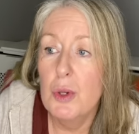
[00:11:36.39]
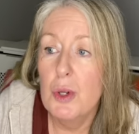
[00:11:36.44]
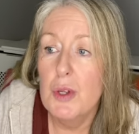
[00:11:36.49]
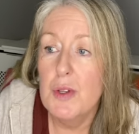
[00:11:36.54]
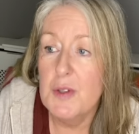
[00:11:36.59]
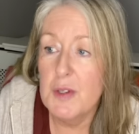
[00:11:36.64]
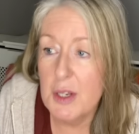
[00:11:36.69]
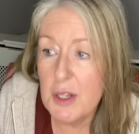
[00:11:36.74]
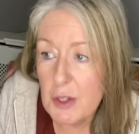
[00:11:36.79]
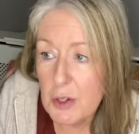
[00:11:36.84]

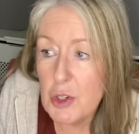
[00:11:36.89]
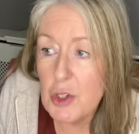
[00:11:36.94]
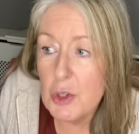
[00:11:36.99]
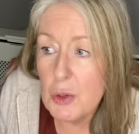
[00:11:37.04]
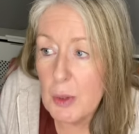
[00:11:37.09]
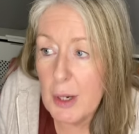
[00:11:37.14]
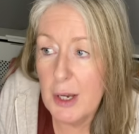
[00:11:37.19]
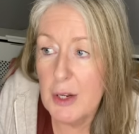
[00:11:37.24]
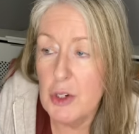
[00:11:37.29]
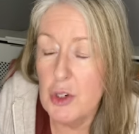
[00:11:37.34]
see that you
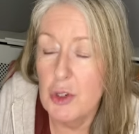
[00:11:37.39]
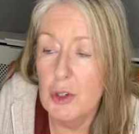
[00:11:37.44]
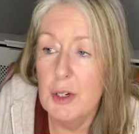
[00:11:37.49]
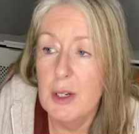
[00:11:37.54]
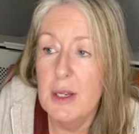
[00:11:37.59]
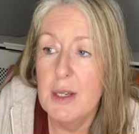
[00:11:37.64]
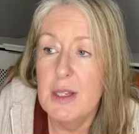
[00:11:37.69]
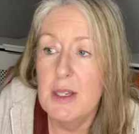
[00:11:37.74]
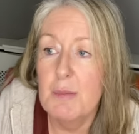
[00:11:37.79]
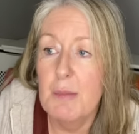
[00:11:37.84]
get your
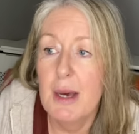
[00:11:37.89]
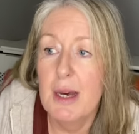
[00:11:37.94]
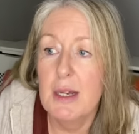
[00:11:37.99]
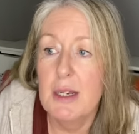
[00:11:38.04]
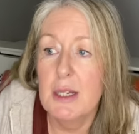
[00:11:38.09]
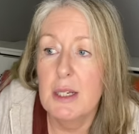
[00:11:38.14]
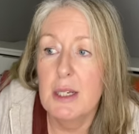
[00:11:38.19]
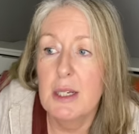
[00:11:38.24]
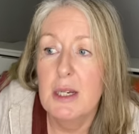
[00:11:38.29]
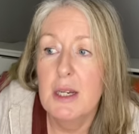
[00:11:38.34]
needs
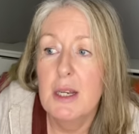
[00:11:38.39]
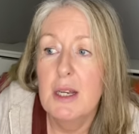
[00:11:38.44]
met,